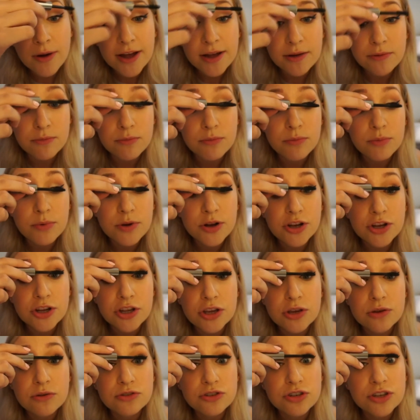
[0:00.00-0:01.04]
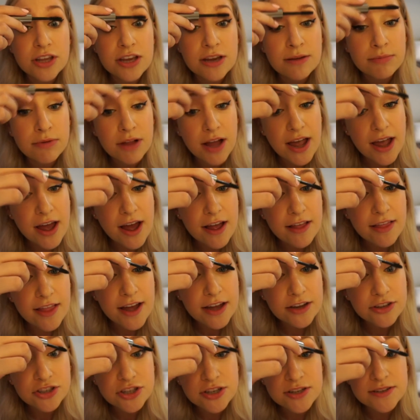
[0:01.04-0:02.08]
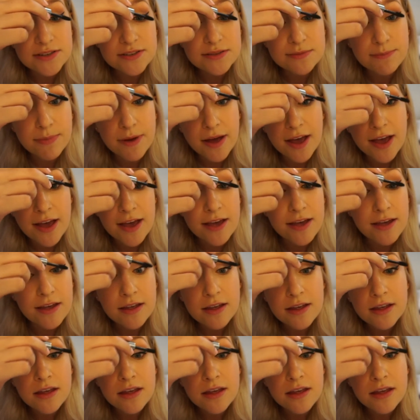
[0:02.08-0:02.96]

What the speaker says: I wouldn't usually apply eyelashes, but